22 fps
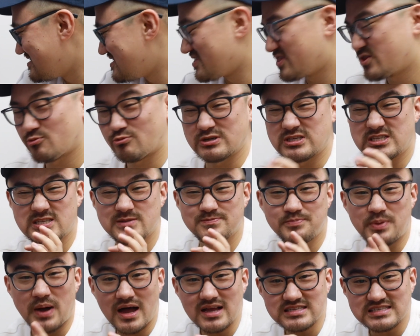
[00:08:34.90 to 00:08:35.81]

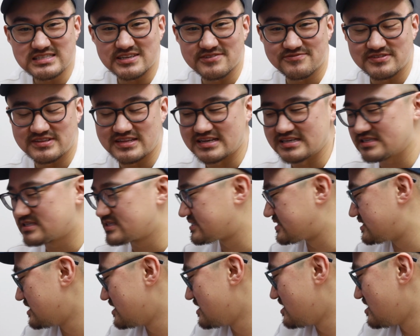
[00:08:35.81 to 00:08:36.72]

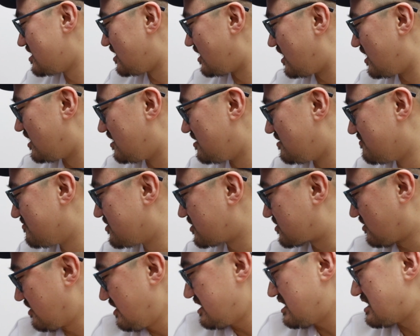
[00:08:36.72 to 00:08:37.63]
responsiveness of the
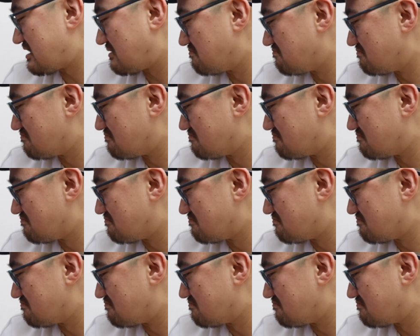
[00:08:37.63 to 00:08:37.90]
clicking.